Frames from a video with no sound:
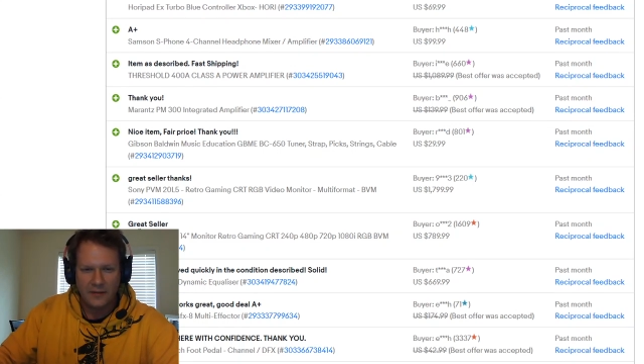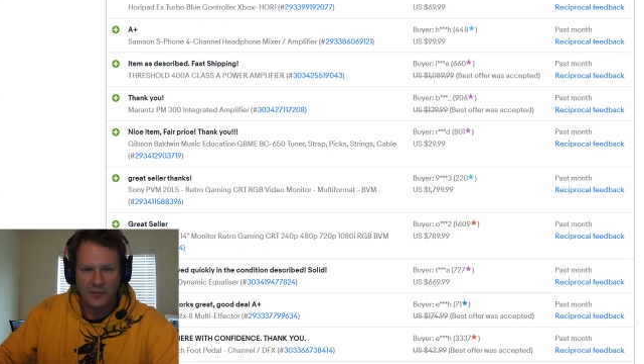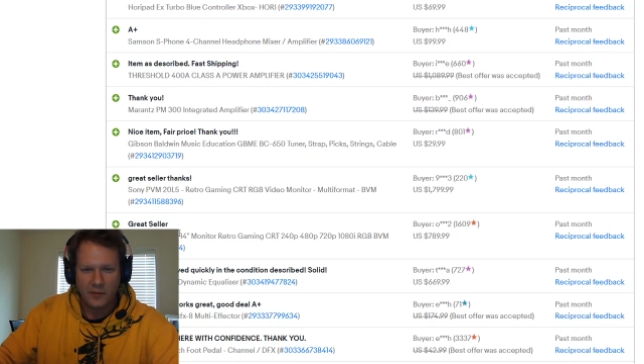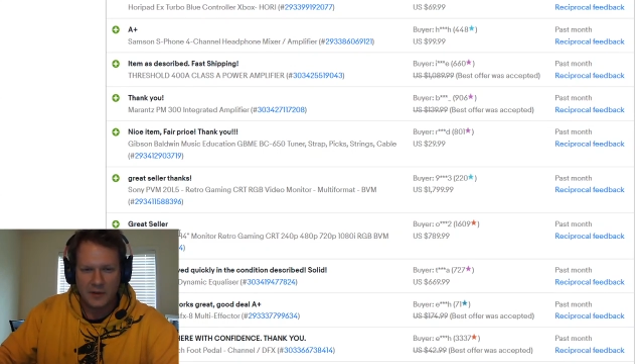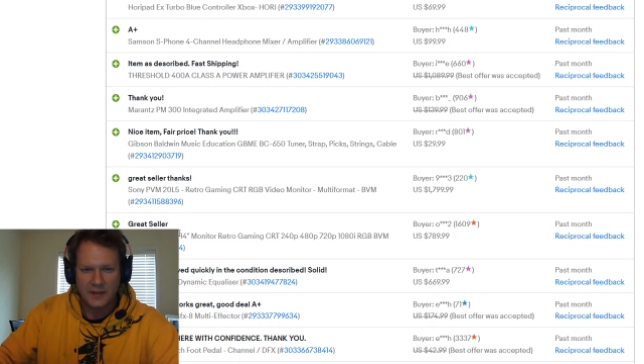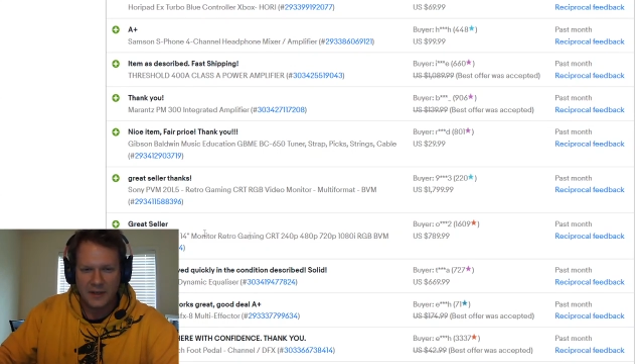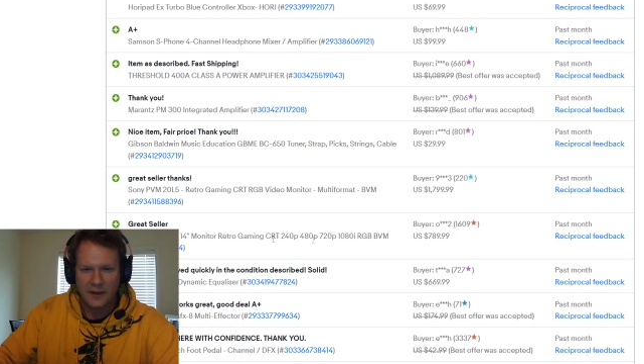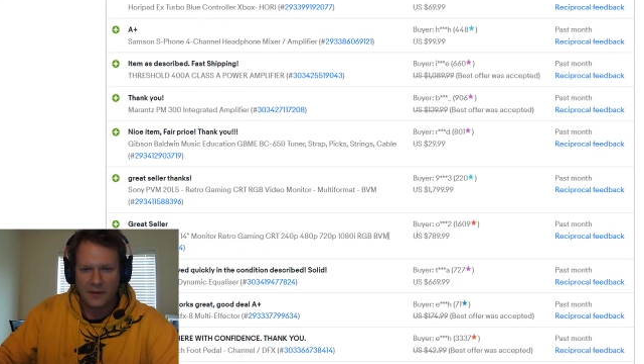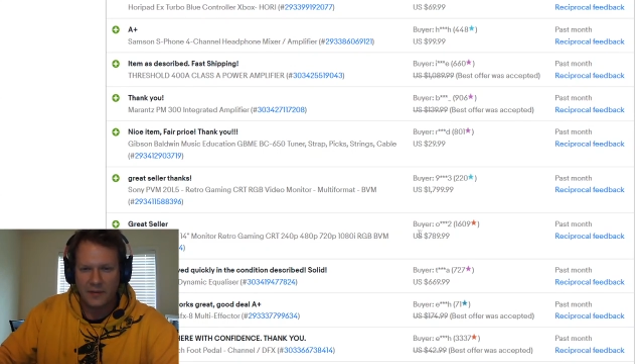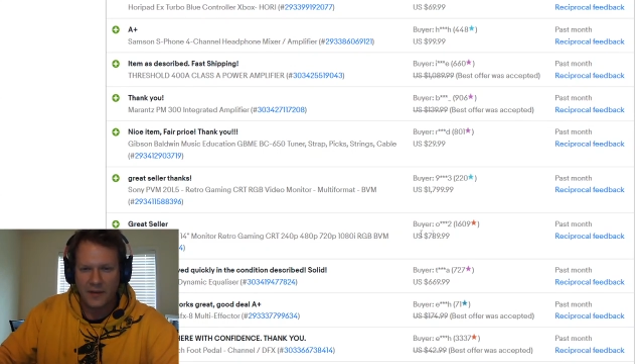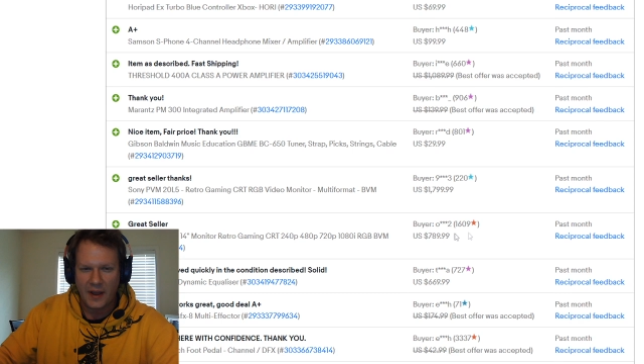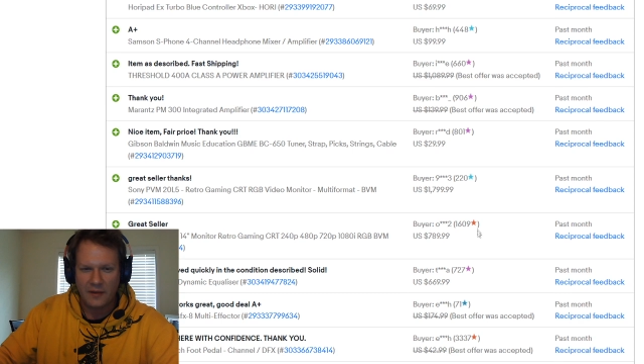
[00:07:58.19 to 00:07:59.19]

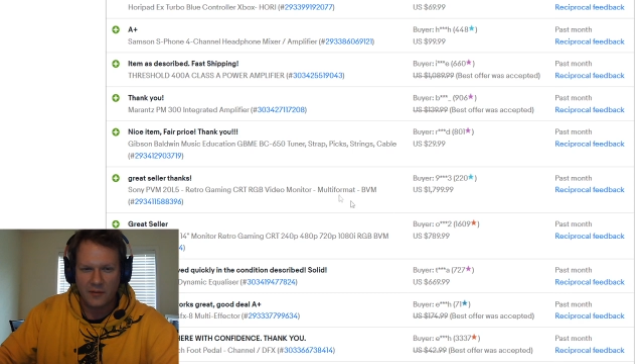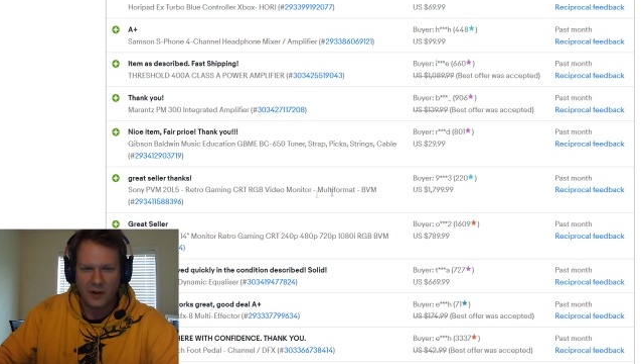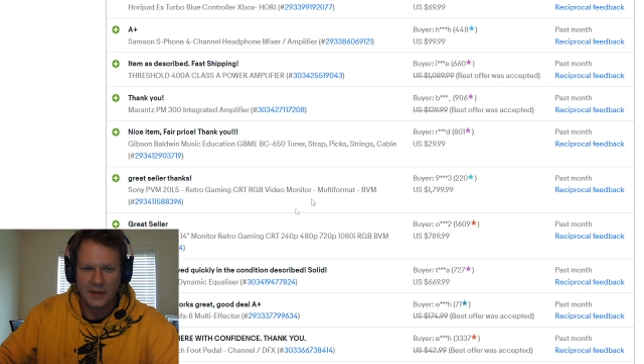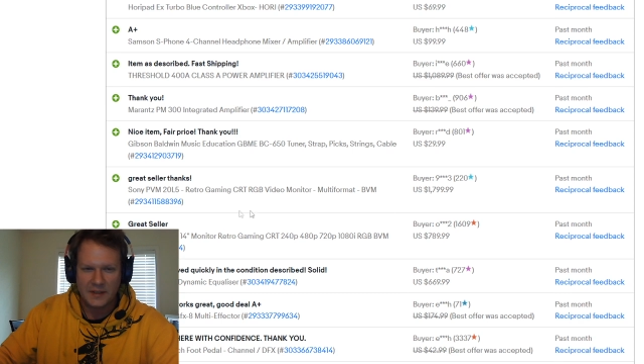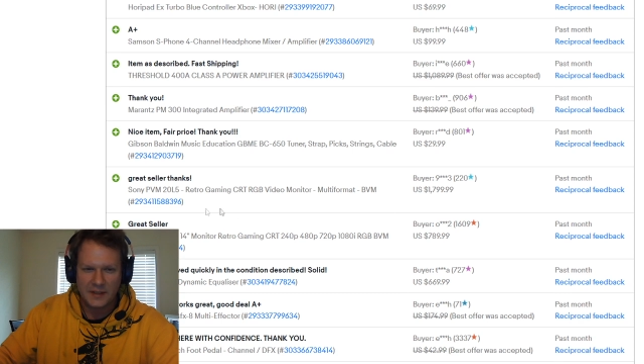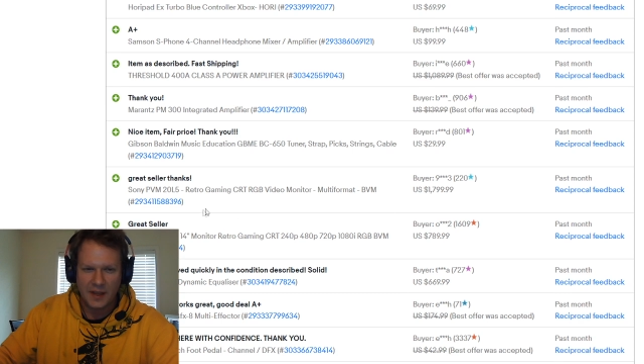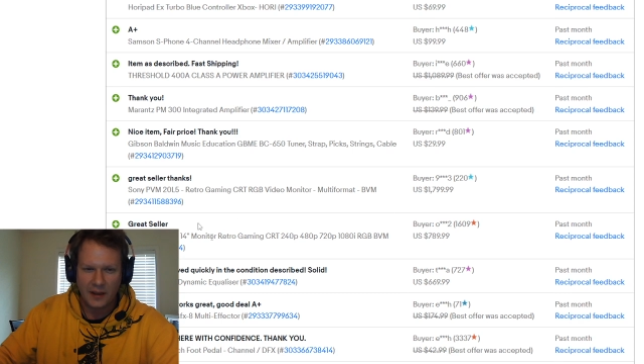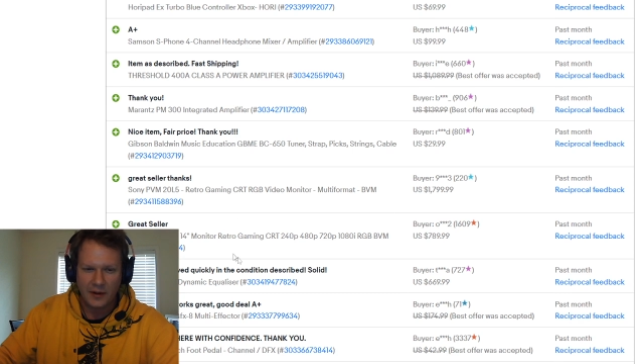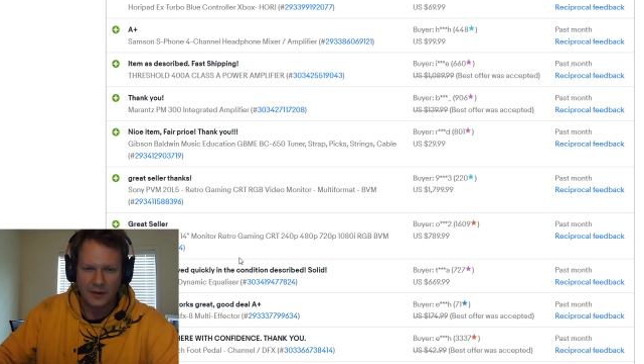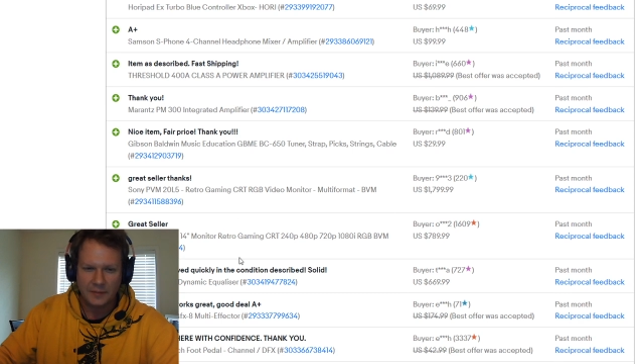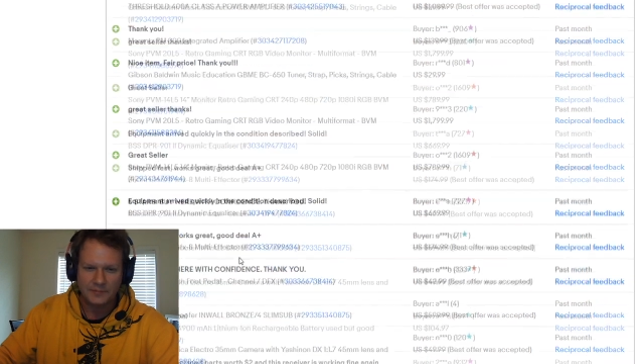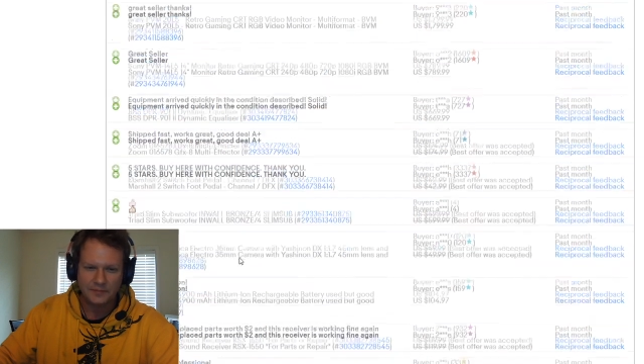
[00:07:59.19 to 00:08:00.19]
14L5, great
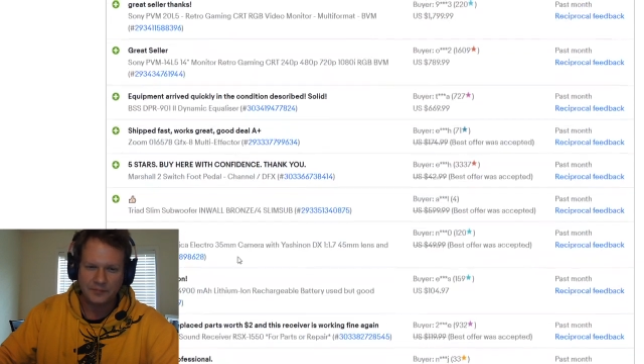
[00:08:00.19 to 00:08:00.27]
seller.